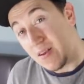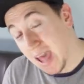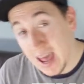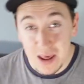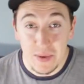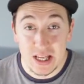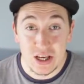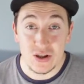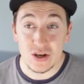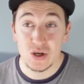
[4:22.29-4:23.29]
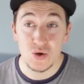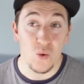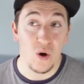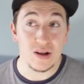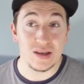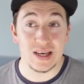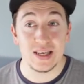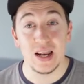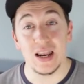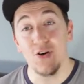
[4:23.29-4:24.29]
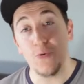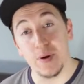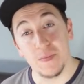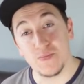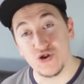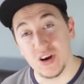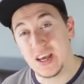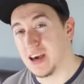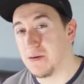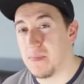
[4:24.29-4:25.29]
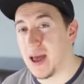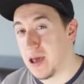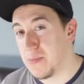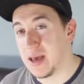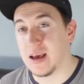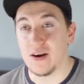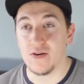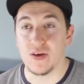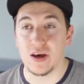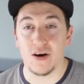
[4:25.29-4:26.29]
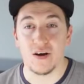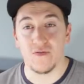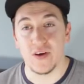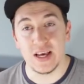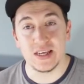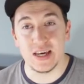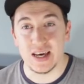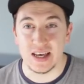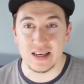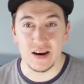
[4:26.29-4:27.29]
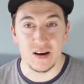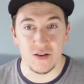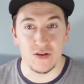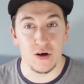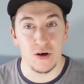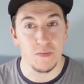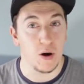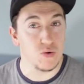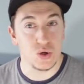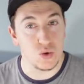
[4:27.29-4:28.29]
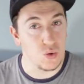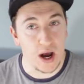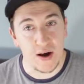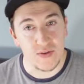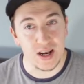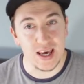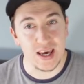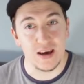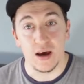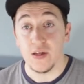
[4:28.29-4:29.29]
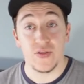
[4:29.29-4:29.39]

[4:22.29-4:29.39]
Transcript: Getting him into the squads is a little bit trickier maybe. You know, the Eredivisie isn't the most sought after league.